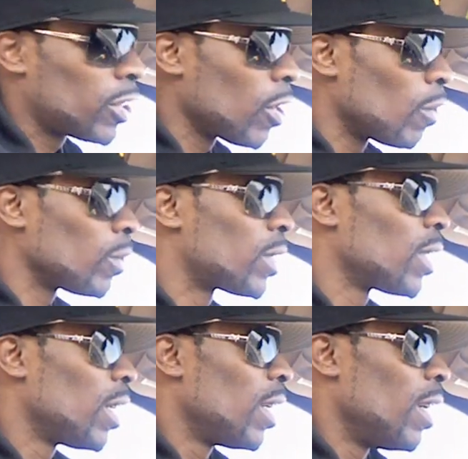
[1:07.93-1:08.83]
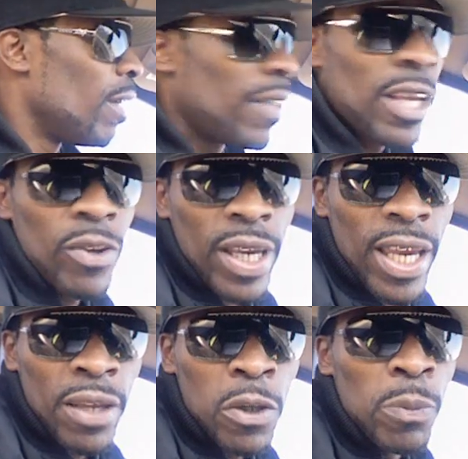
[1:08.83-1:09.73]
Jones. There you can
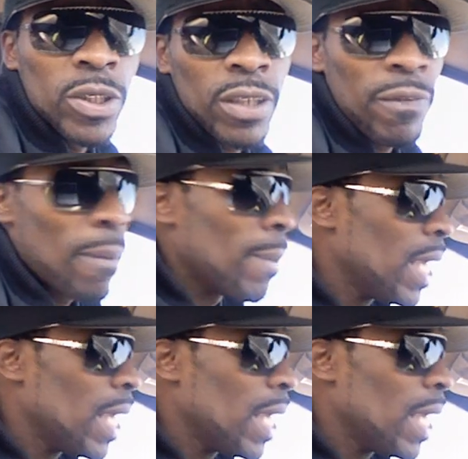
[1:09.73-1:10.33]
hear new music from